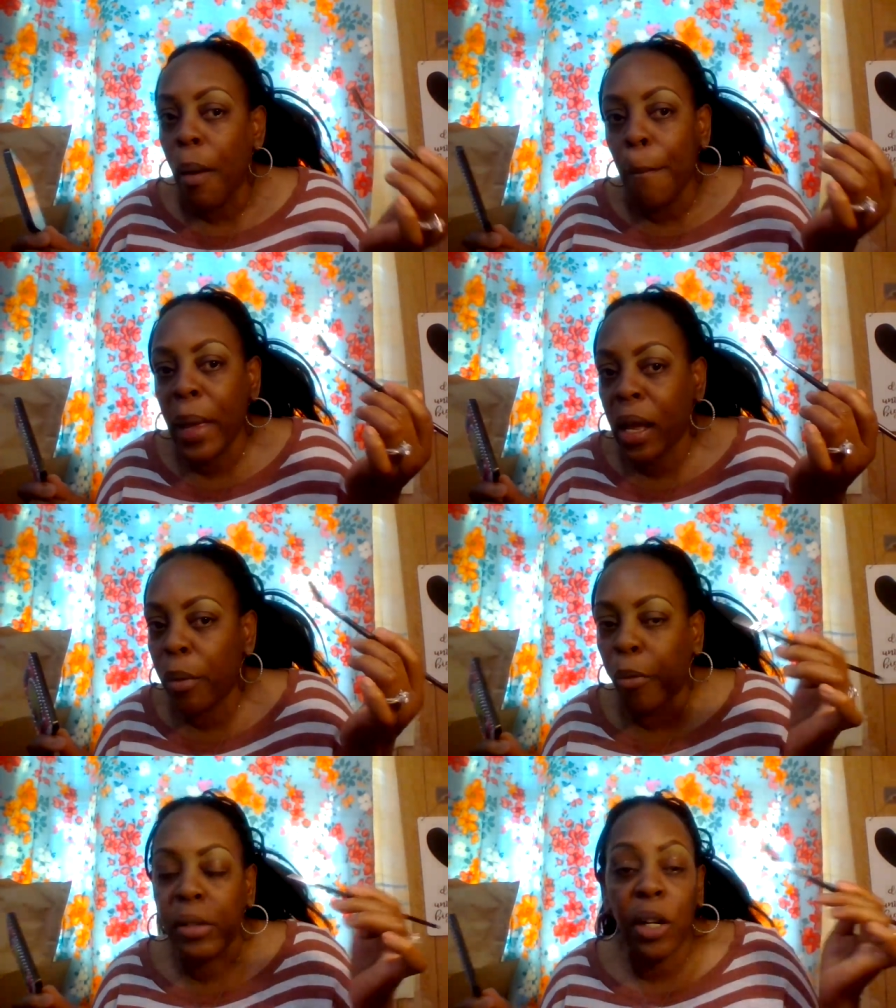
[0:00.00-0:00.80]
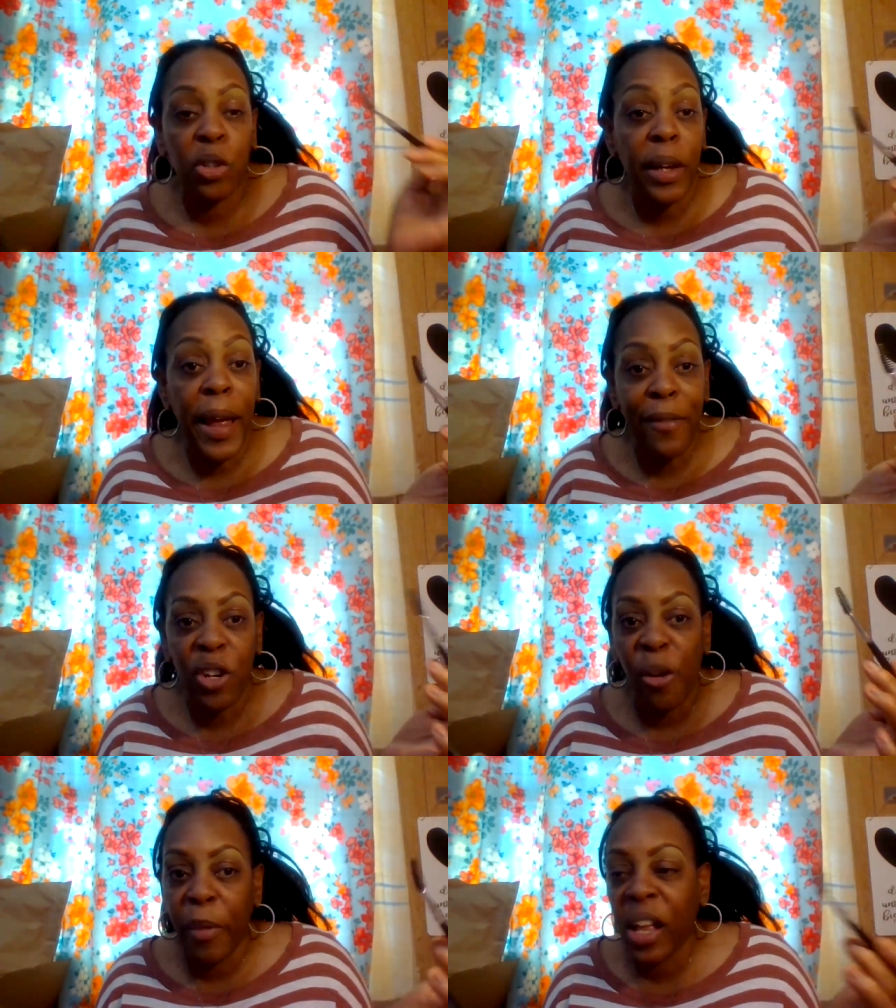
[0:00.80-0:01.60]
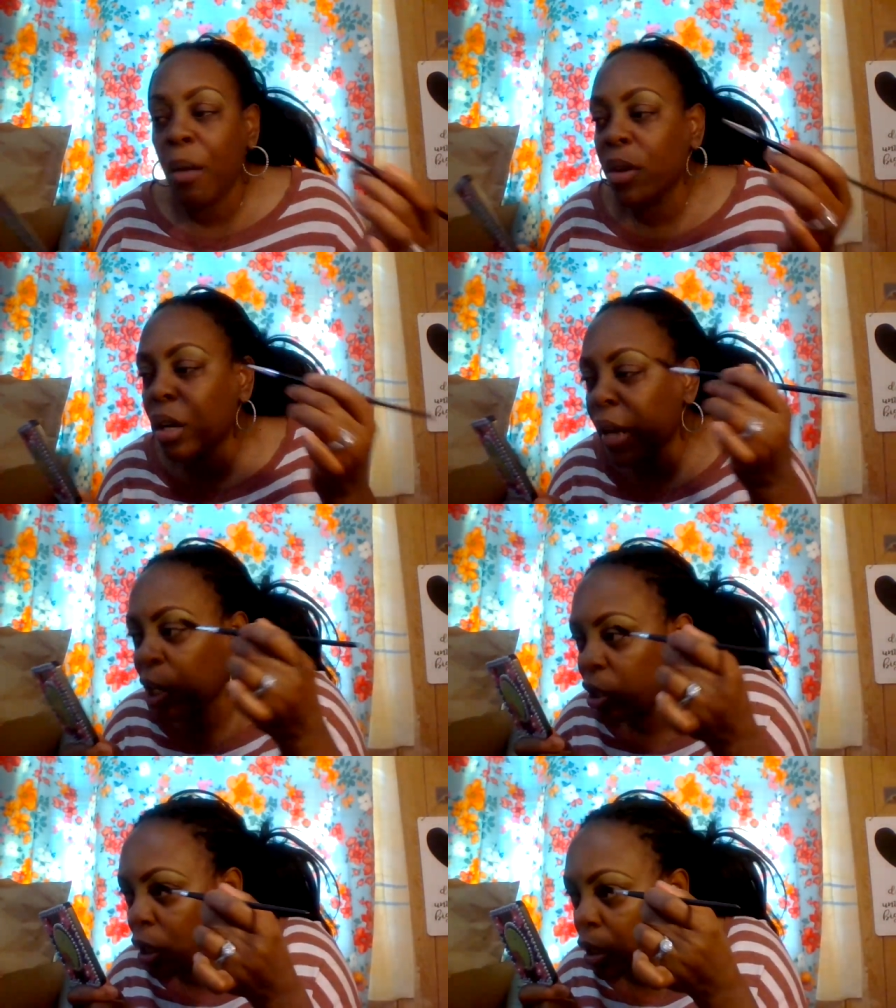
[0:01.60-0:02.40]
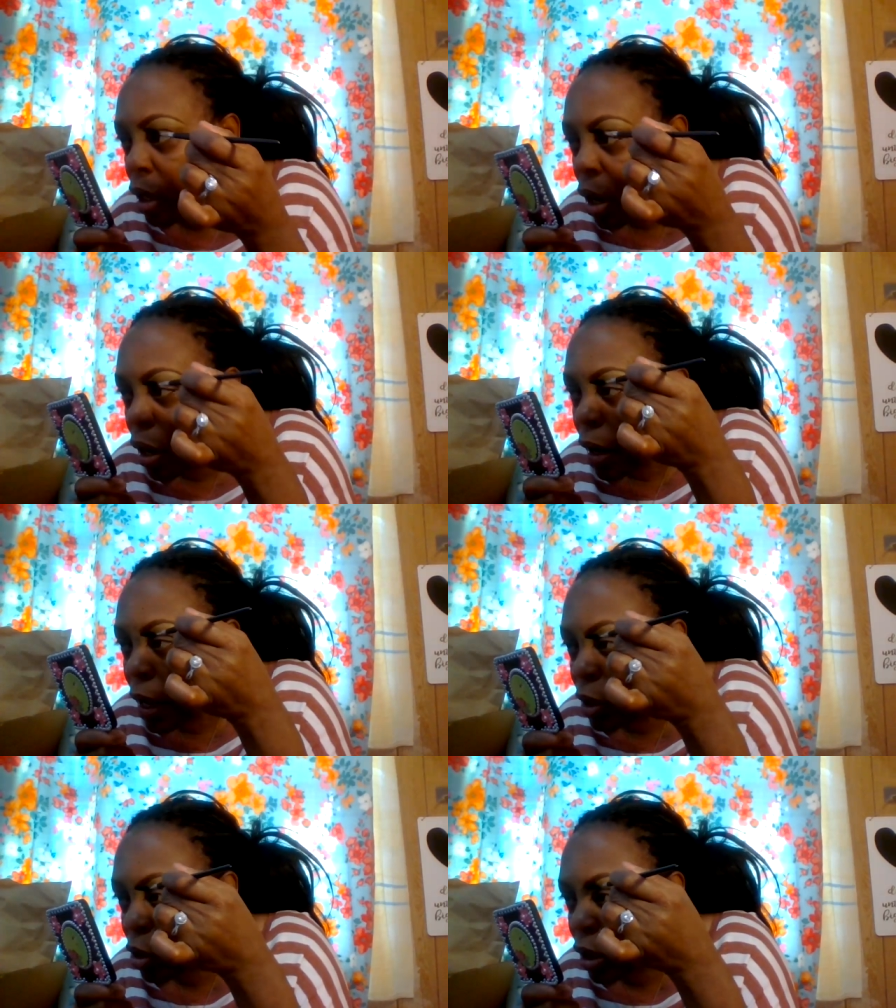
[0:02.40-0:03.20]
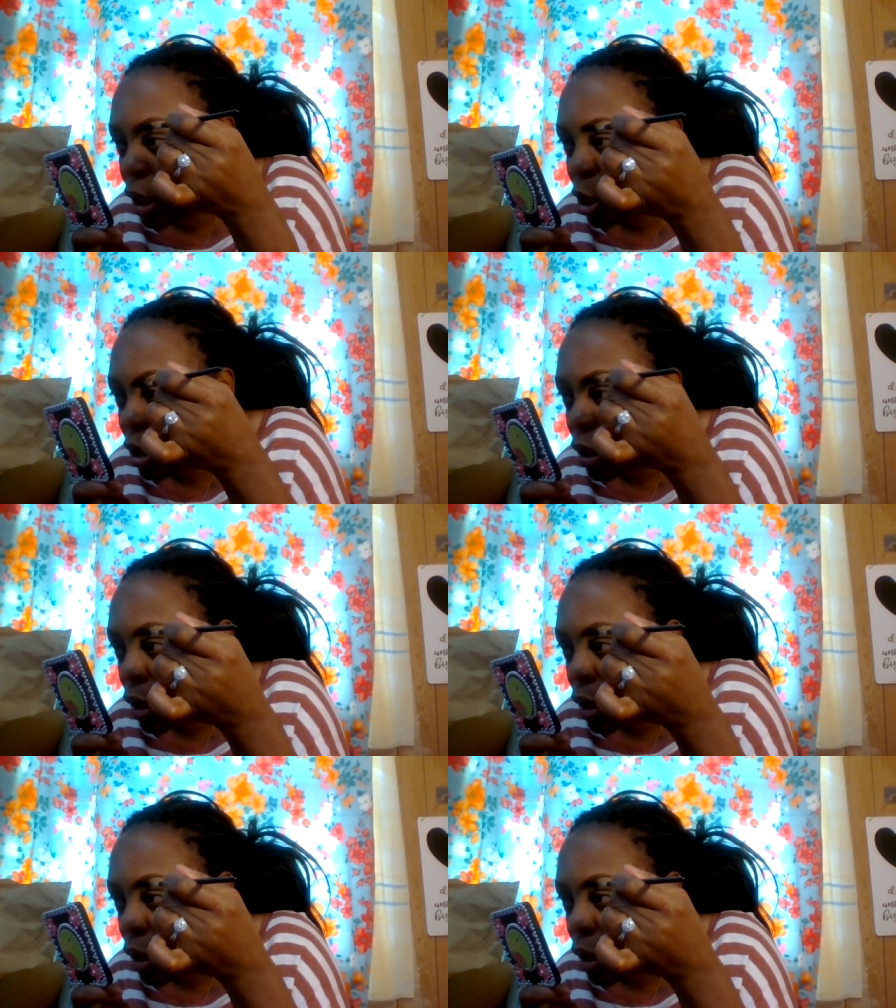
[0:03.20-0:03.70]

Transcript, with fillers: makeup brush that you have in your makeup collection. And just